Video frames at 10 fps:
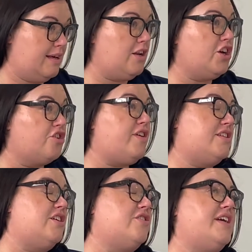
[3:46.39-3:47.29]
Like a credit
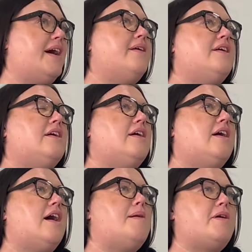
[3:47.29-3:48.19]
circle, yeah.
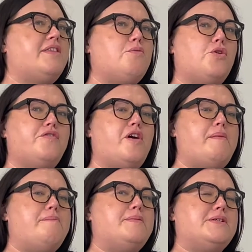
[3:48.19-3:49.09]
I think one of our
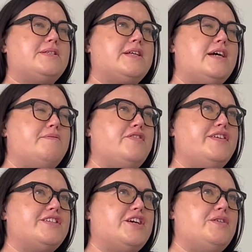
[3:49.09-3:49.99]
members a few
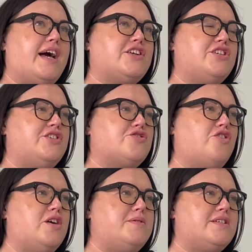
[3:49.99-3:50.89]
years ago actually
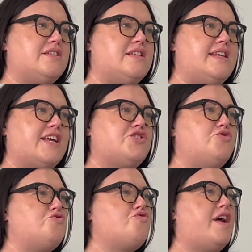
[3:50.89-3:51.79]
described us as the
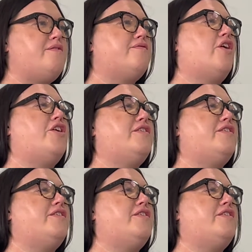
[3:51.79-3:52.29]
national grapevine of